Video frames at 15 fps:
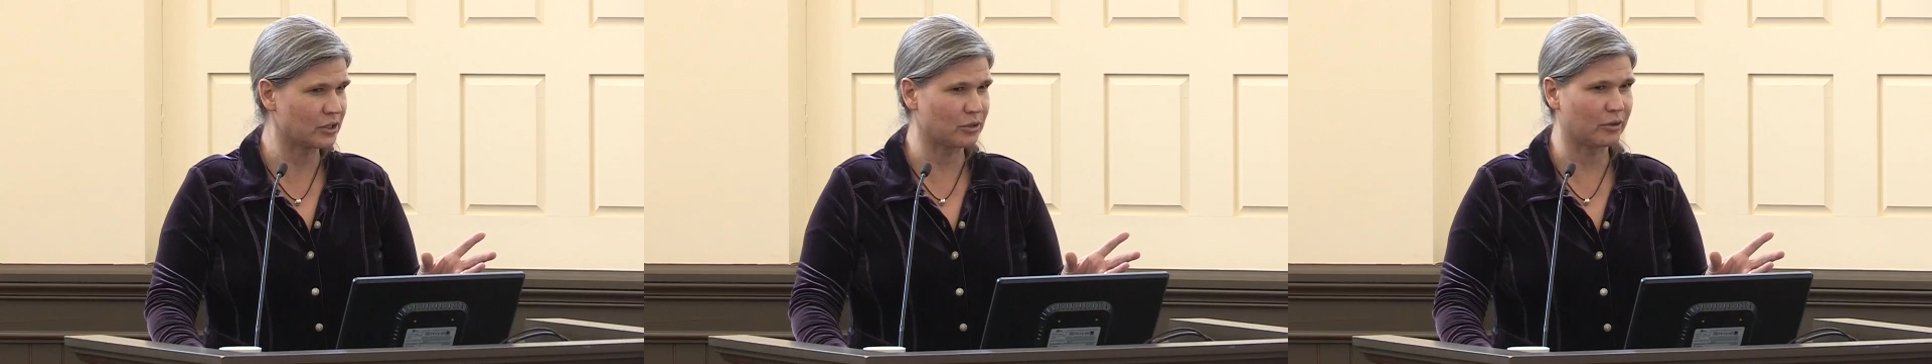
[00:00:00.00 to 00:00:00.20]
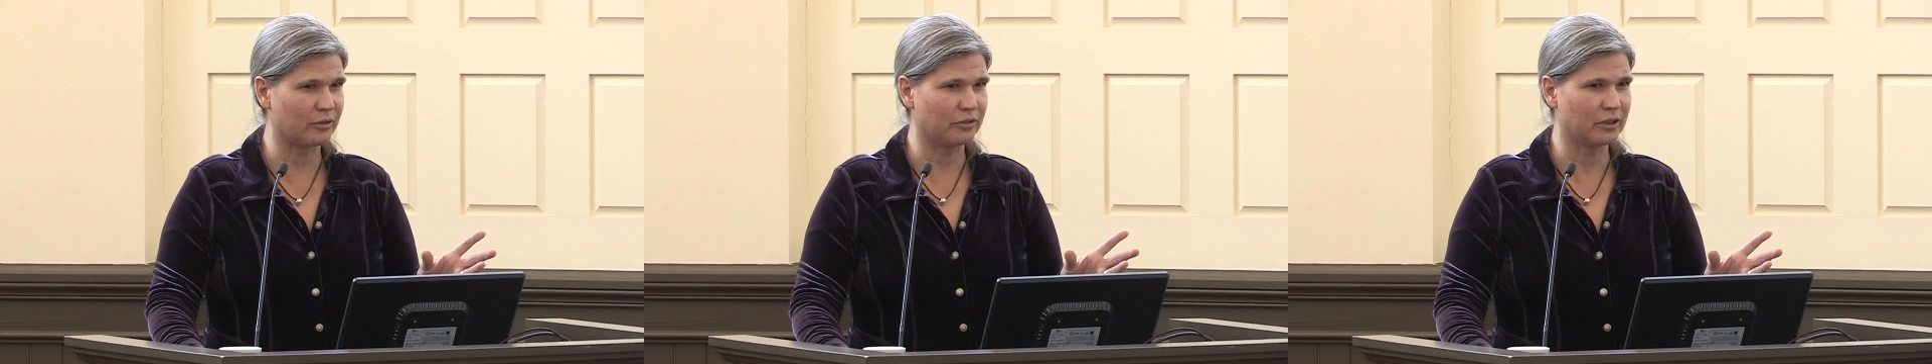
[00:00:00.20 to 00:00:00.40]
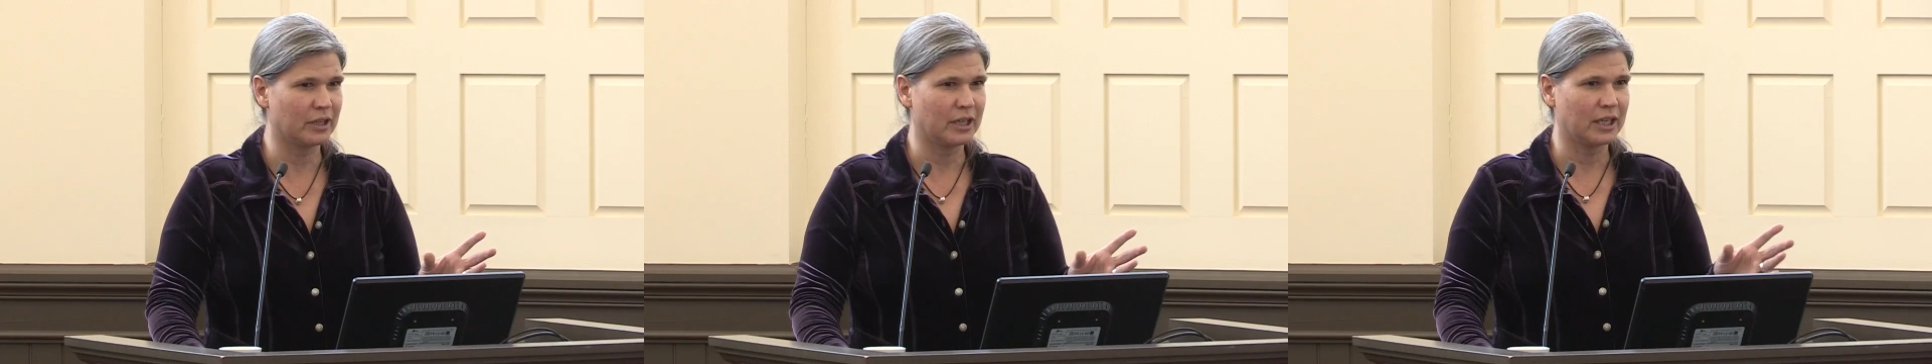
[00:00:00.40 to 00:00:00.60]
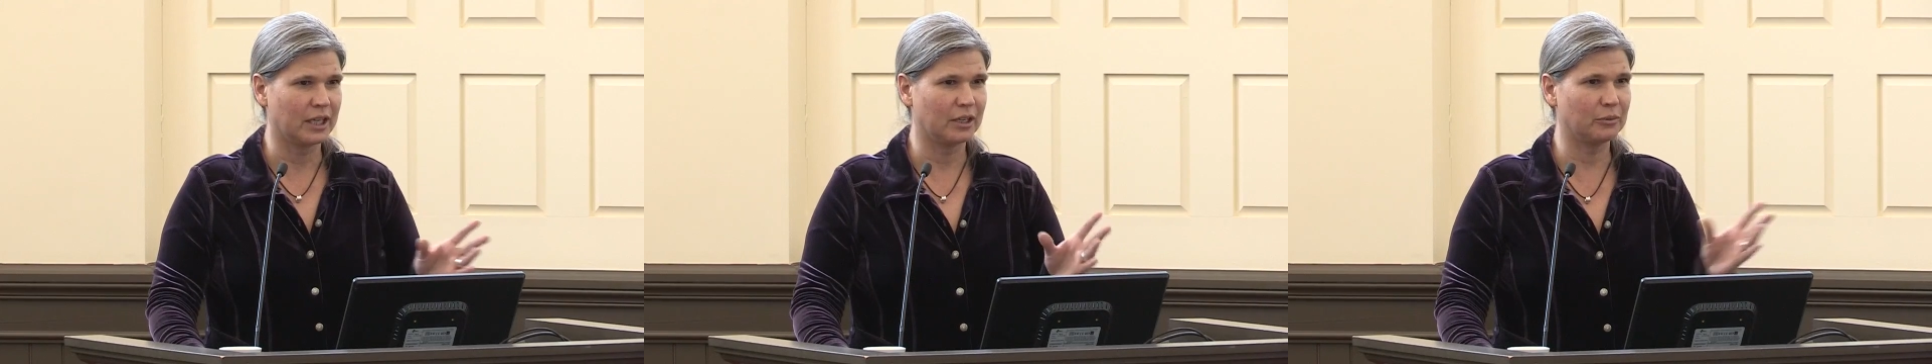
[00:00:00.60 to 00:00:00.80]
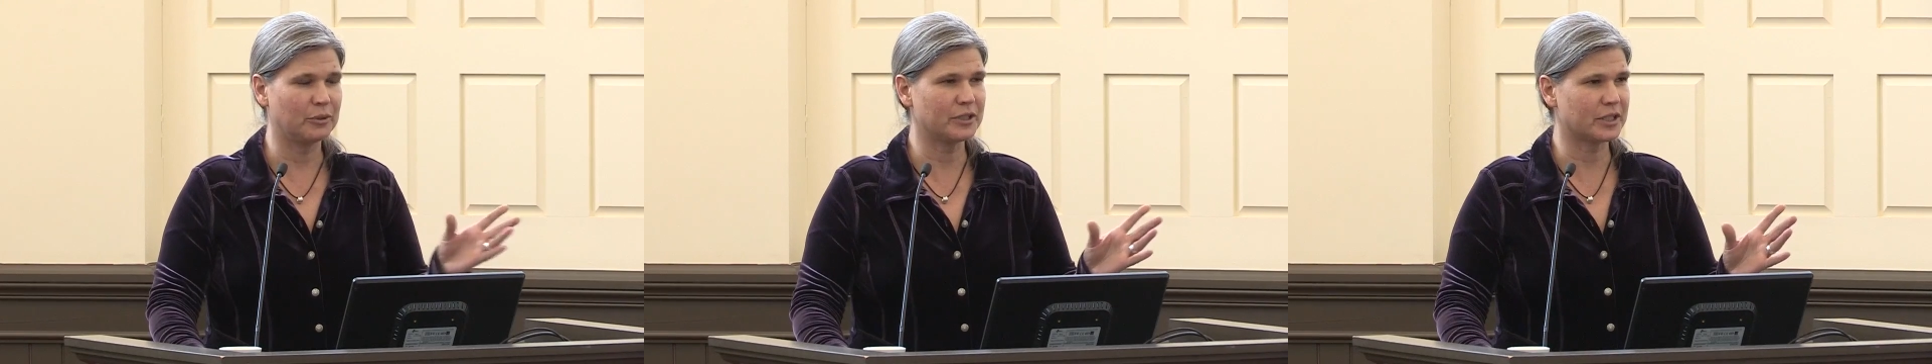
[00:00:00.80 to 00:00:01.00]
So if
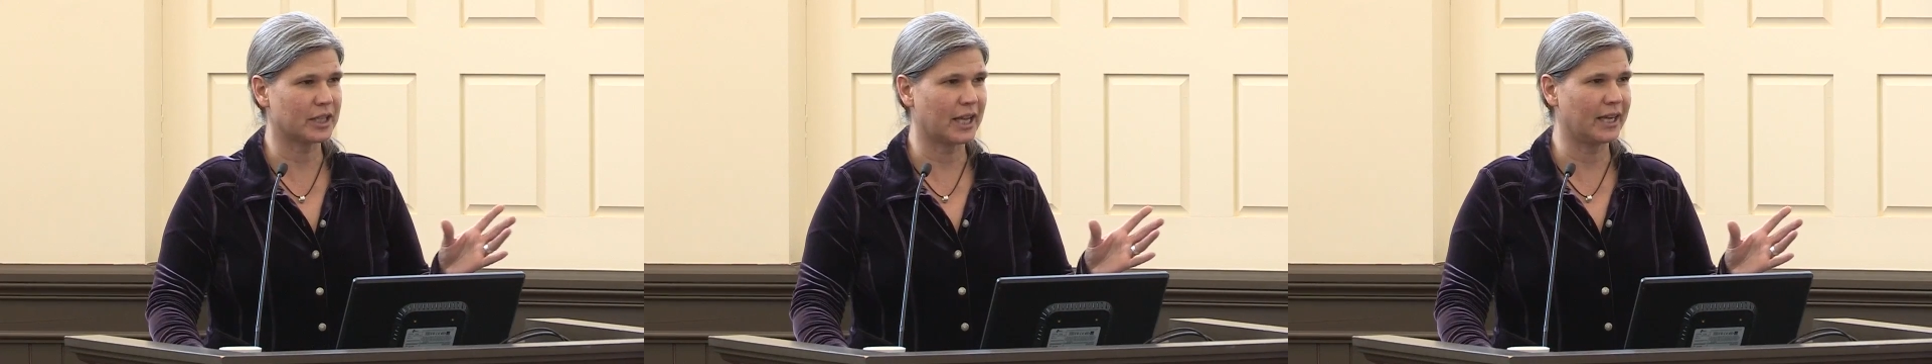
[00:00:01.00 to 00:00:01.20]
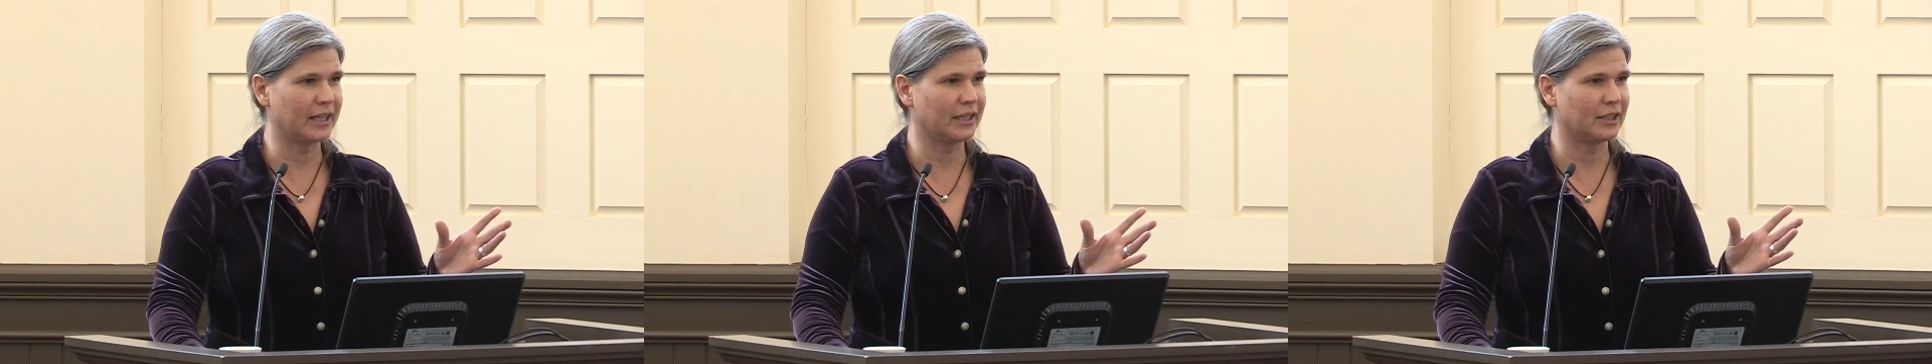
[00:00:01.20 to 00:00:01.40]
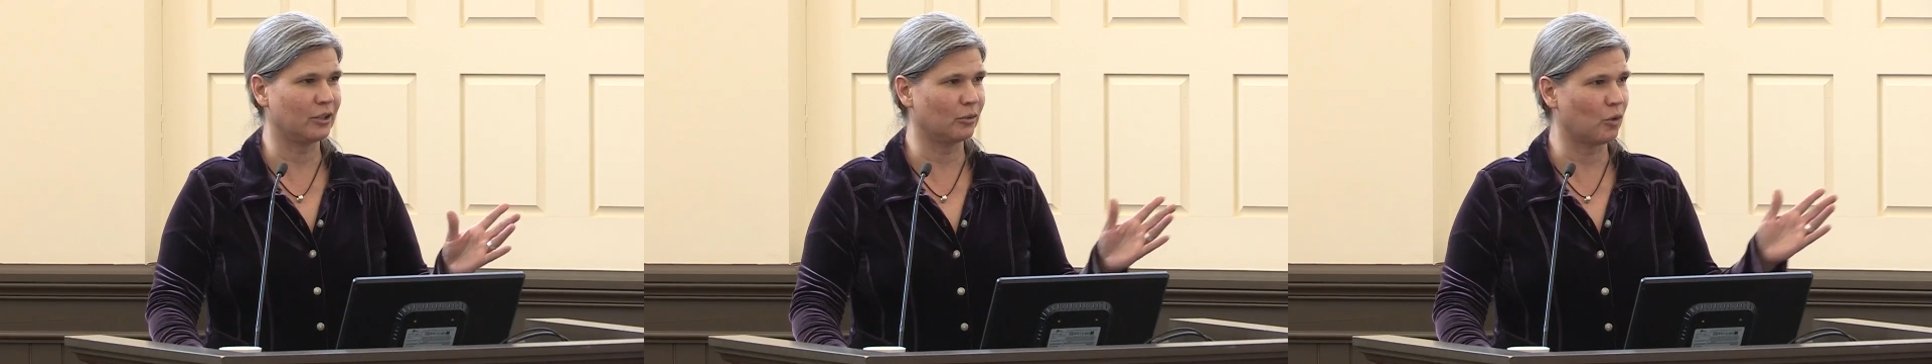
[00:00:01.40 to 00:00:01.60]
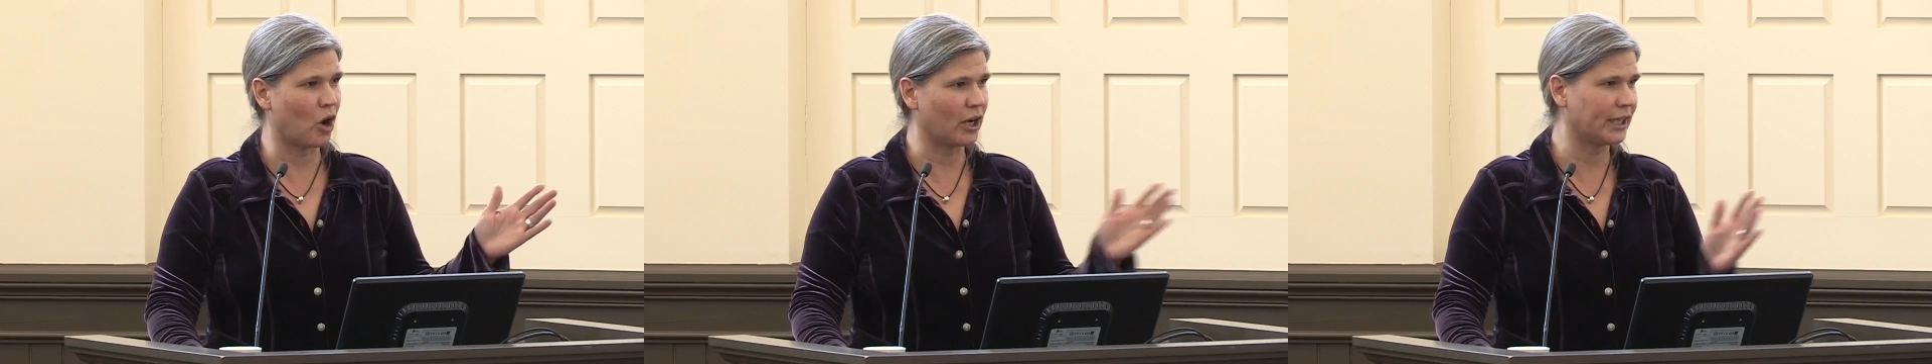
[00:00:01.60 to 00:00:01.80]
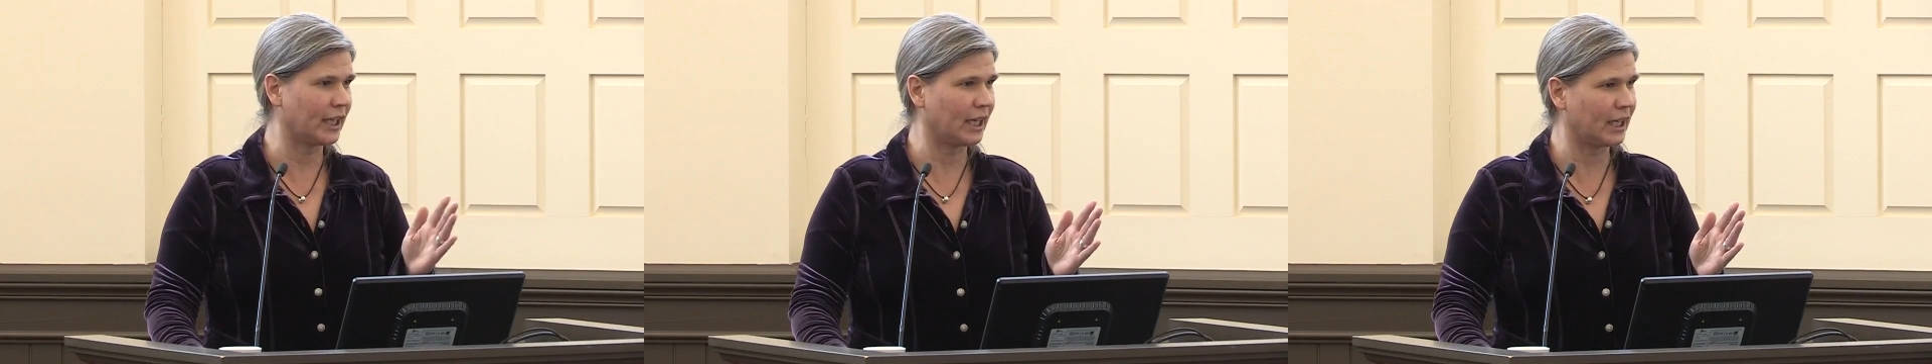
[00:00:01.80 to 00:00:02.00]
it was like you're
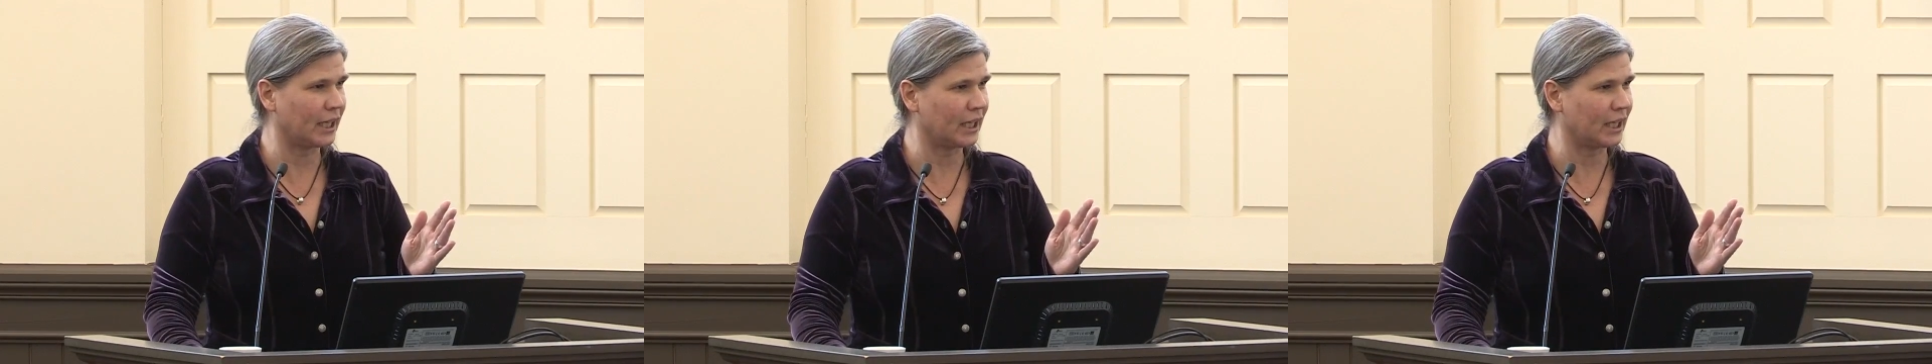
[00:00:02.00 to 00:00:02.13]
walking